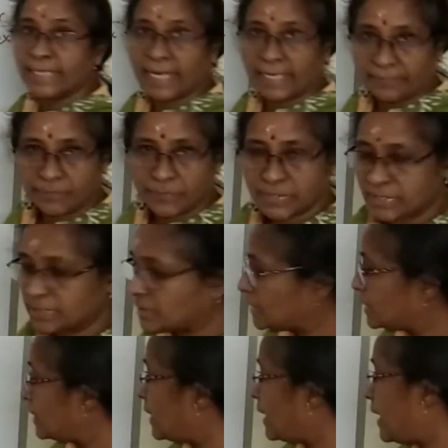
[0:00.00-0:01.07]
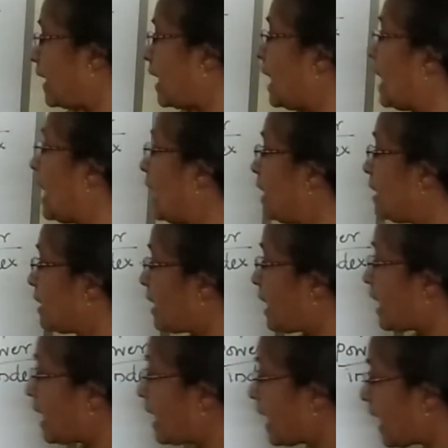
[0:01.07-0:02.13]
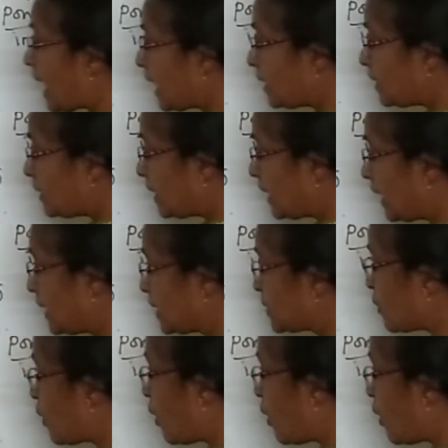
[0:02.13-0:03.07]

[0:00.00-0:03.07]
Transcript: times. Here n is